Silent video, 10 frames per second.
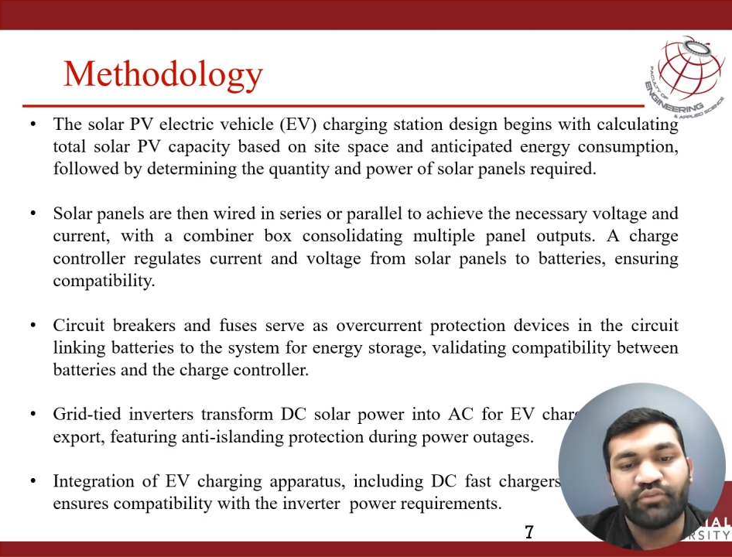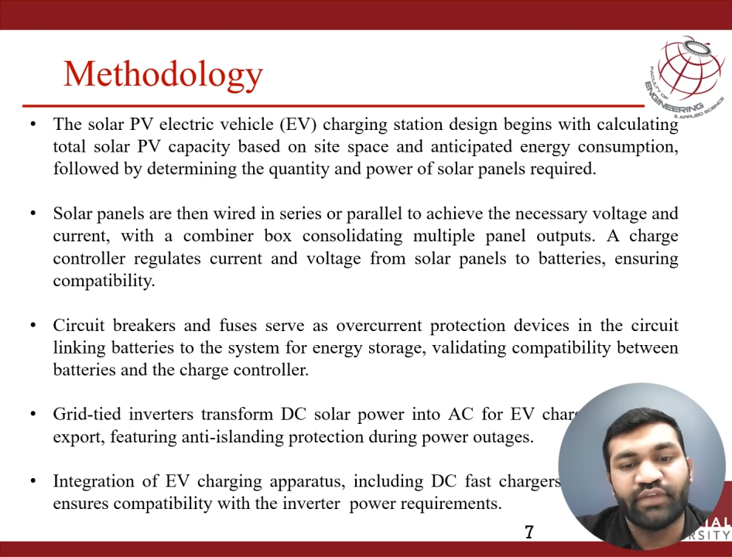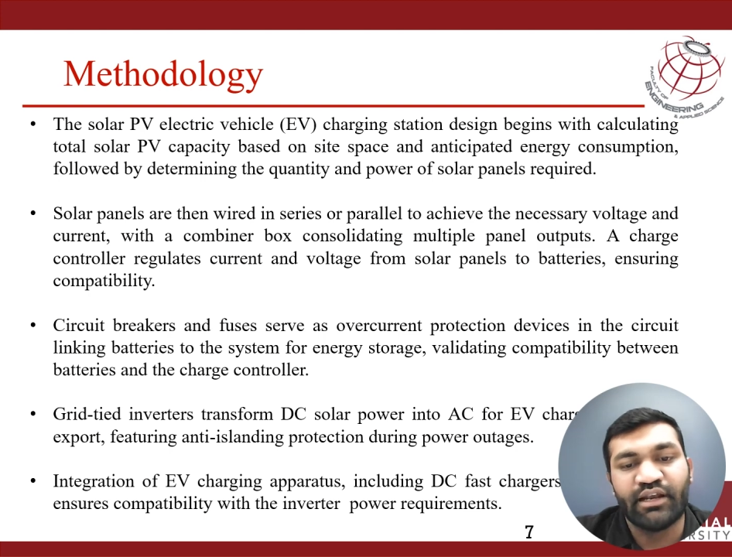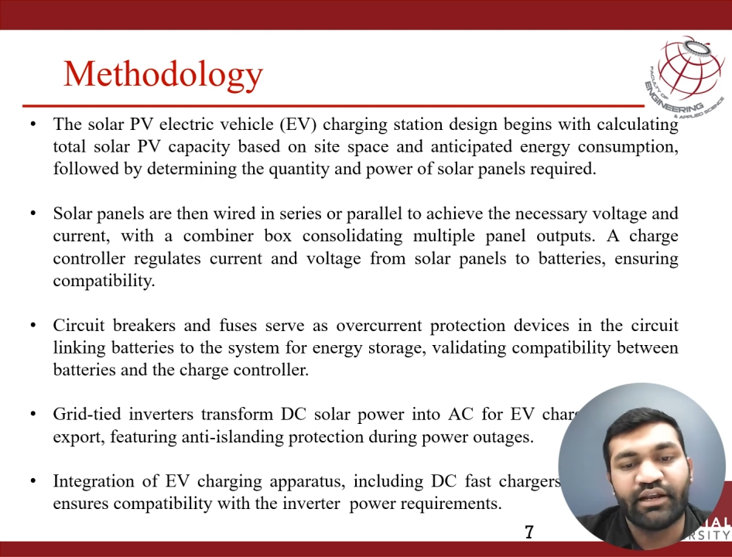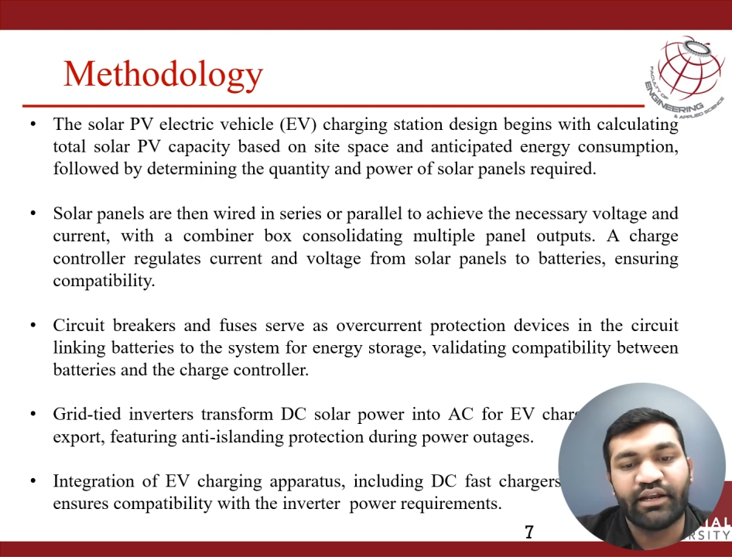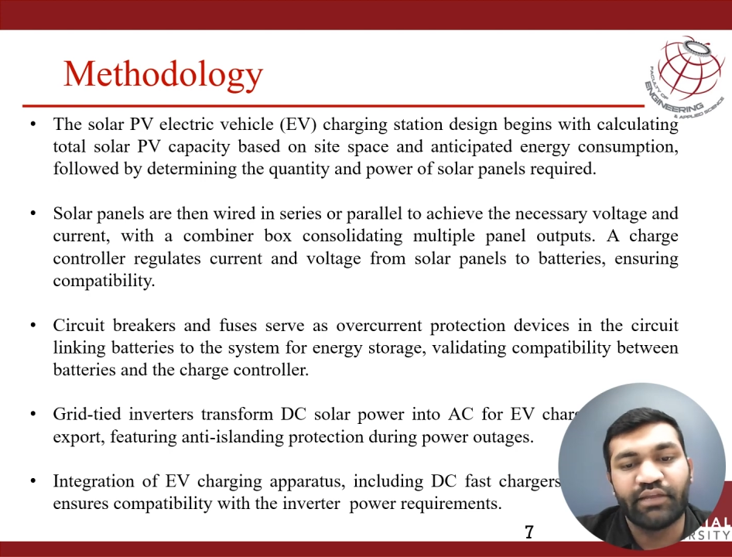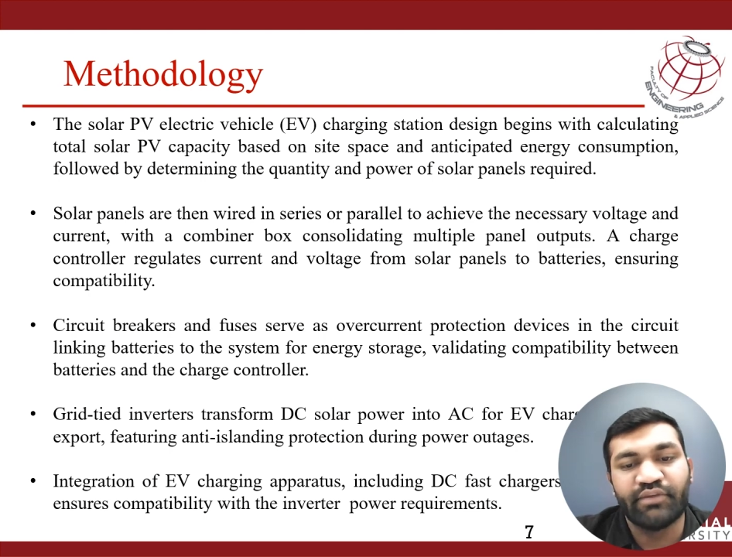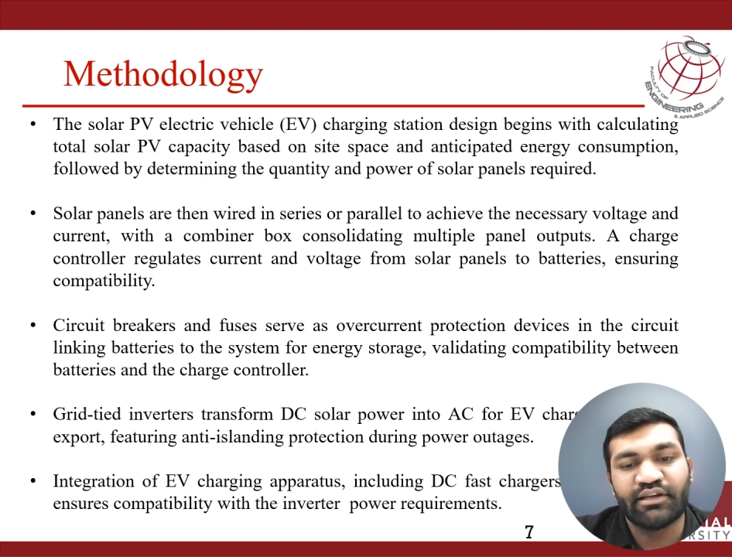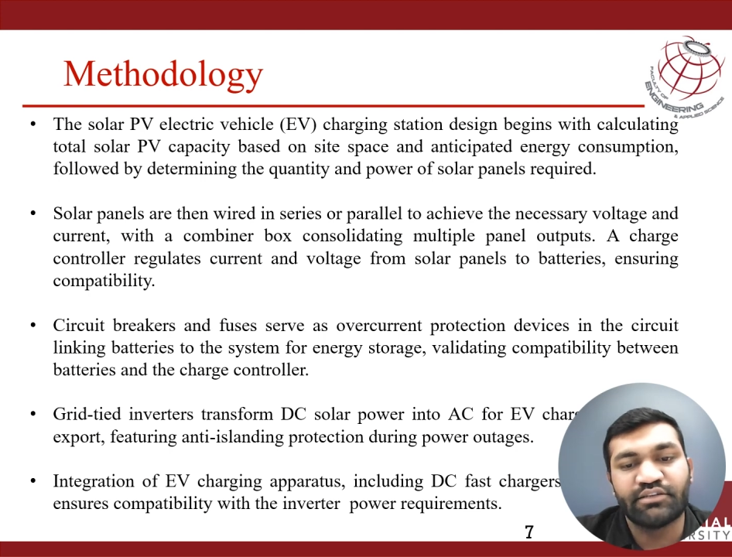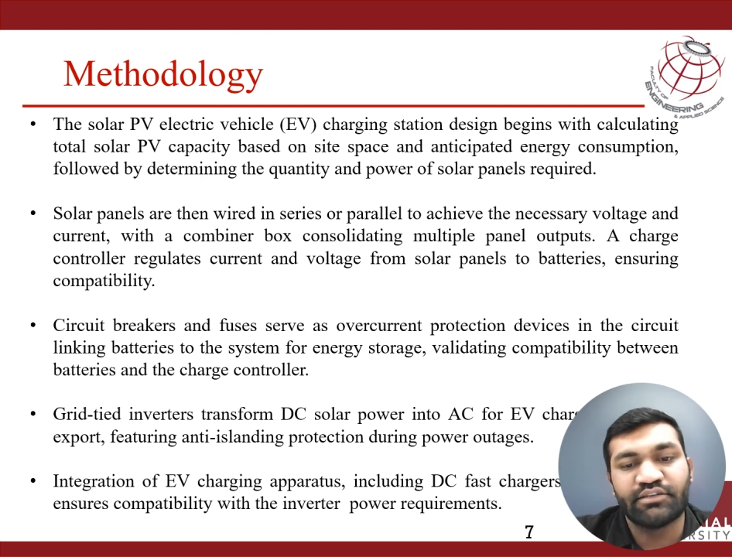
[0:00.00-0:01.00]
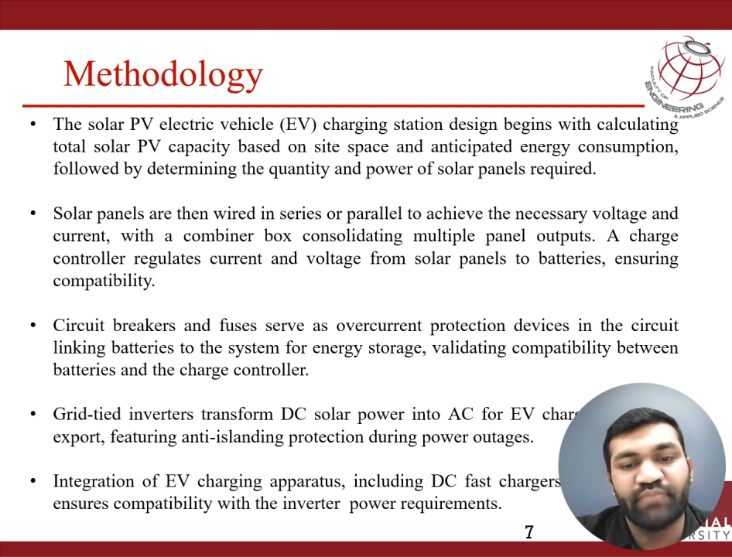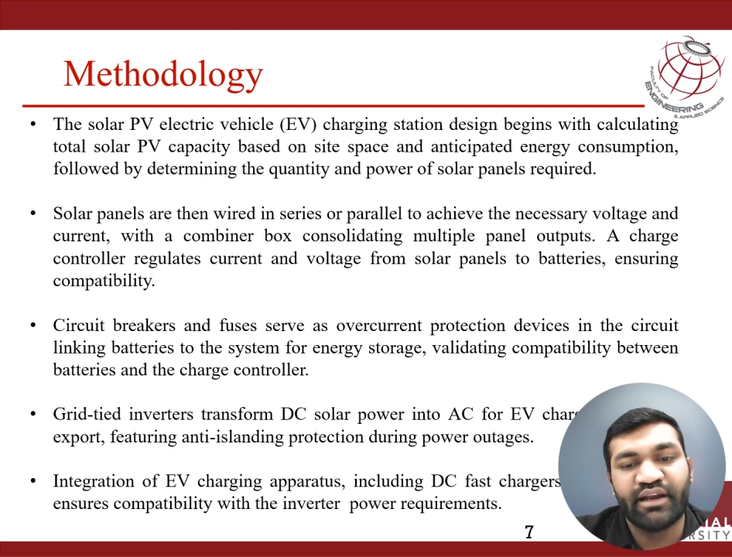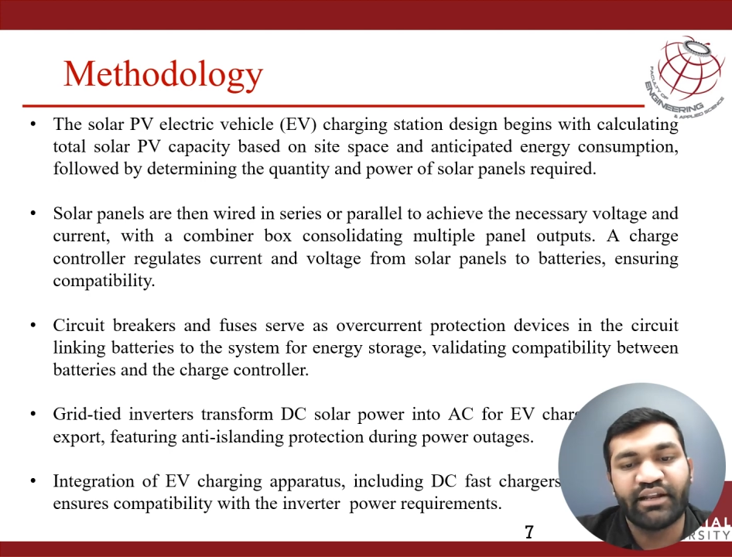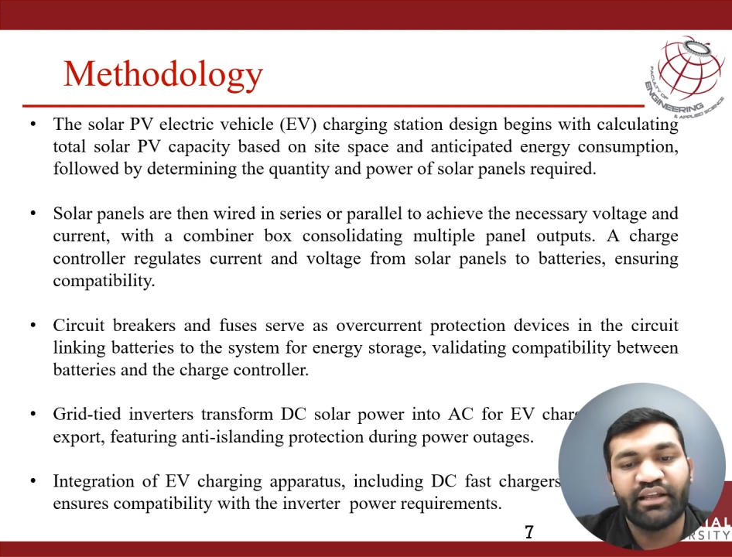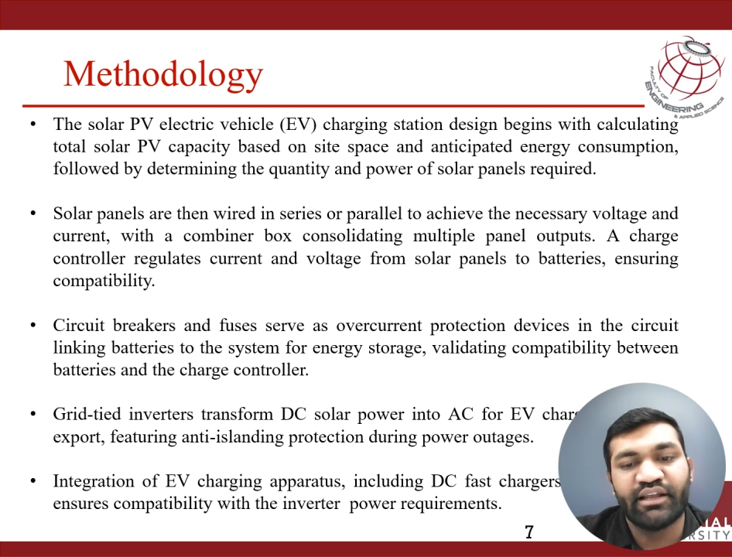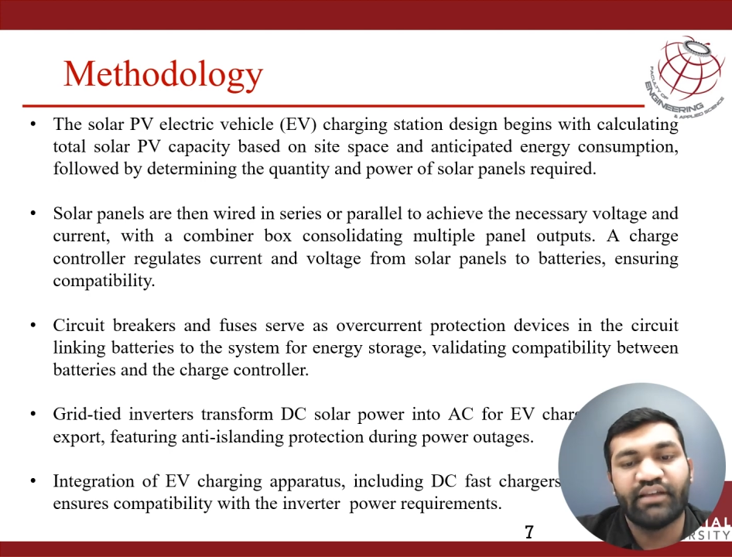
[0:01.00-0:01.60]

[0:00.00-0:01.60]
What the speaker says: electric vehicle's battery